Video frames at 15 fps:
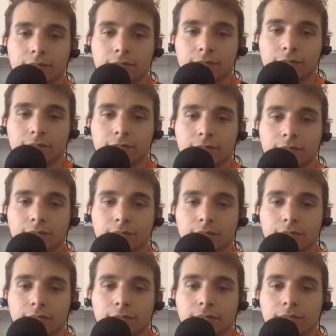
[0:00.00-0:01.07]

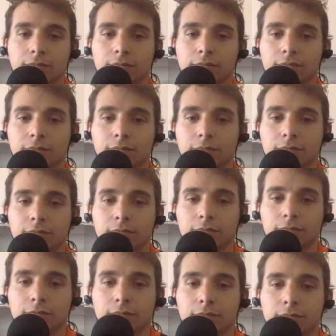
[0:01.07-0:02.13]

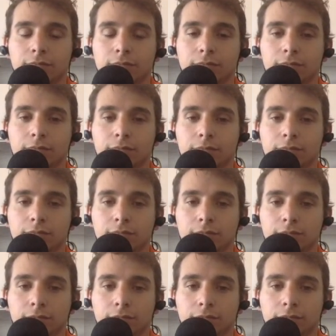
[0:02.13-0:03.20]

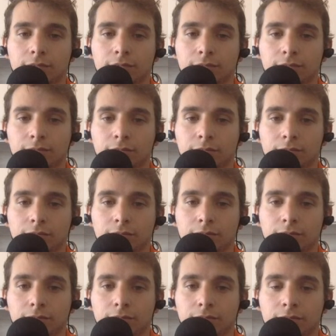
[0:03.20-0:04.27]

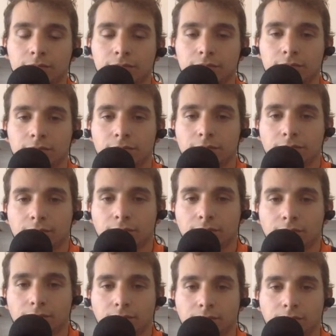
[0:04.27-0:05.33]

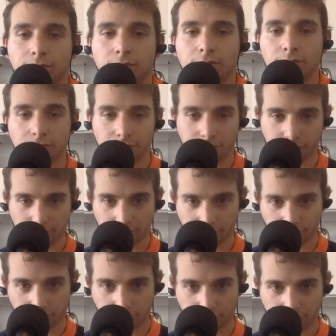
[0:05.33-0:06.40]

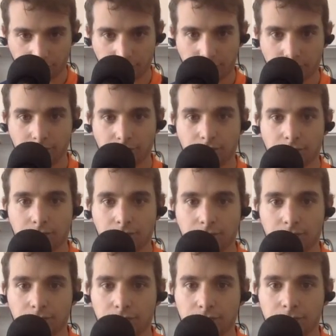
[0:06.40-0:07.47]

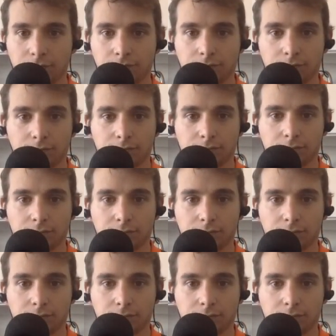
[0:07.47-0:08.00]
(not speaking)